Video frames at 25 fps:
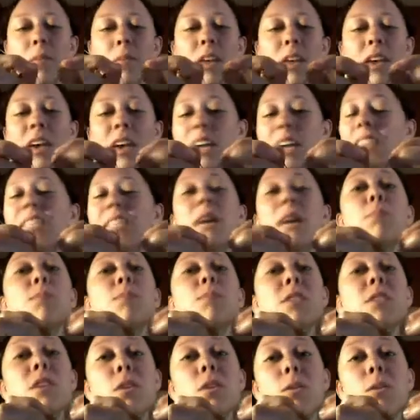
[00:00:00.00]
It's up to
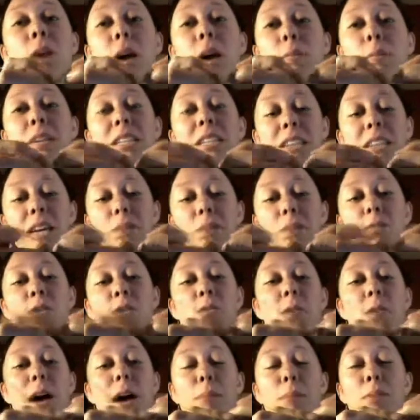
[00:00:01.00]
you how many times you
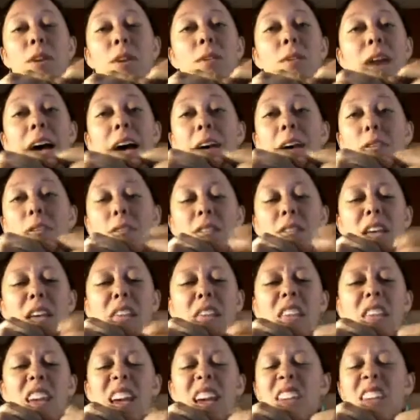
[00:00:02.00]
wrap it around. I think
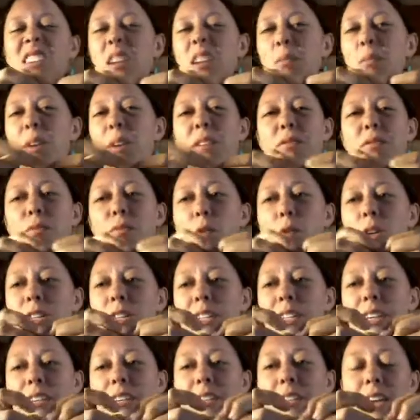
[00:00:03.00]
I did about
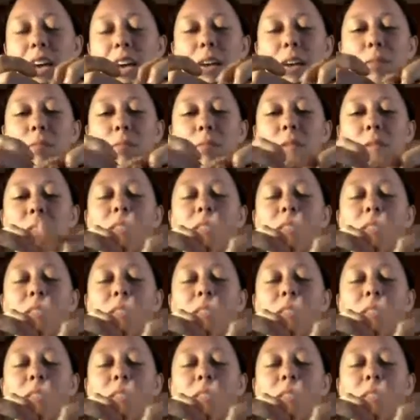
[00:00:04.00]
14 times.